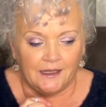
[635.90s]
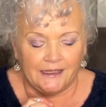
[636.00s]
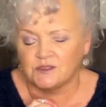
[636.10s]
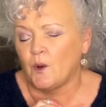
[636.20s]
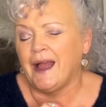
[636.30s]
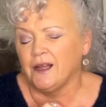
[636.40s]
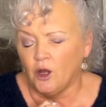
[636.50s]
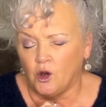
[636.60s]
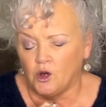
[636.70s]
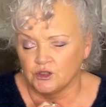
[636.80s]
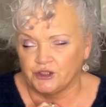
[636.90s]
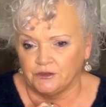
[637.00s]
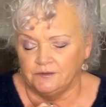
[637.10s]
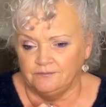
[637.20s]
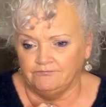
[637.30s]
it's quite large
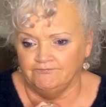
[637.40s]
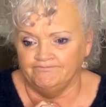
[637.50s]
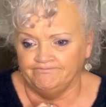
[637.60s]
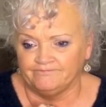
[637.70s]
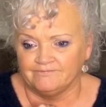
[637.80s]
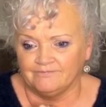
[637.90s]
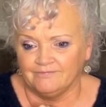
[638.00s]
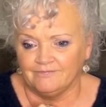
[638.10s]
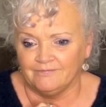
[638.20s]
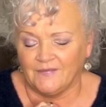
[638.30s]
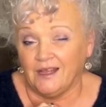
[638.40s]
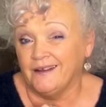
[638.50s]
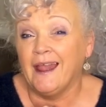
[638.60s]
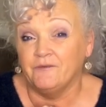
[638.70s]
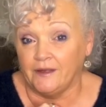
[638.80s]
and
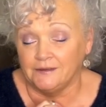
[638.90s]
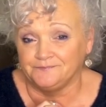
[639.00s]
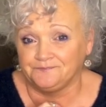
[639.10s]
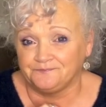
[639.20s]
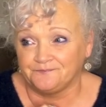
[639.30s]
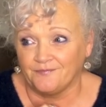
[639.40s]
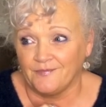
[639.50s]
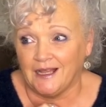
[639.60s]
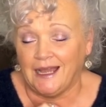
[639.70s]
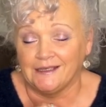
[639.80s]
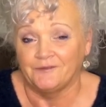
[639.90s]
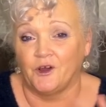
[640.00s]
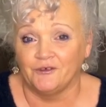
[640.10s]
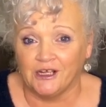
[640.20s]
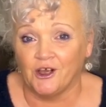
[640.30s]
heavy, and I've
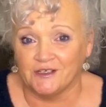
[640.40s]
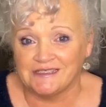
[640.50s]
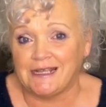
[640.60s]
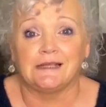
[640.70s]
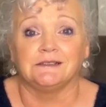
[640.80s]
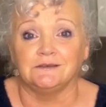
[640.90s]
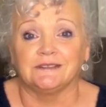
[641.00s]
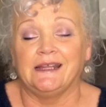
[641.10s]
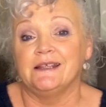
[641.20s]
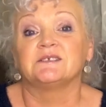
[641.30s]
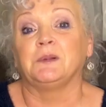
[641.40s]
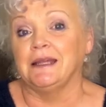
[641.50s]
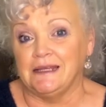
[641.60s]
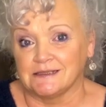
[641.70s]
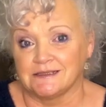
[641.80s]
already got it settled in its
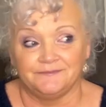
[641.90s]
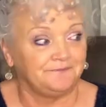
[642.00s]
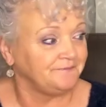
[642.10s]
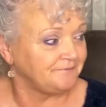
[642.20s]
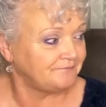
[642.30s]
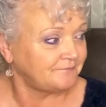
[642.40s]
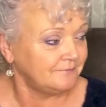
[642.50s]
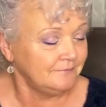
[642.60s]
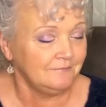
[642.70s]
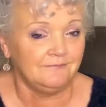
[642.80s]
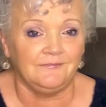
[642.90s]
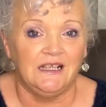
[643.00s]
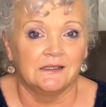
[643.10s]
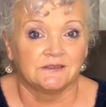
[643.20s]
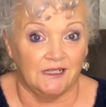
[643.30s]
place.
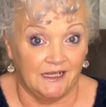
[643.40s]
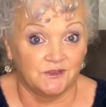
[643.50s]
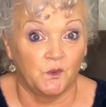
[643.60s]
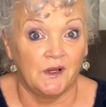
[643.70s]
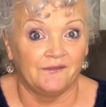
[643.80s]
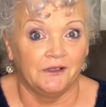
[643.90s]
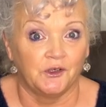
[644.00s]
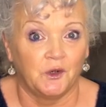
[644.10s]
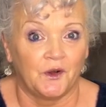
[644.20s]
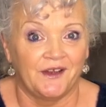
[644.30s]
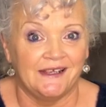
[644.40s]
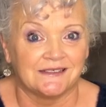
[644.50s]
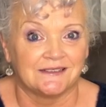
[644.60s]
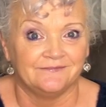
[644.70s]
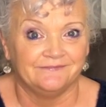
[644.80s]
So let's go and have a look at what it
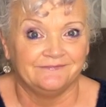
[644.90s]
is.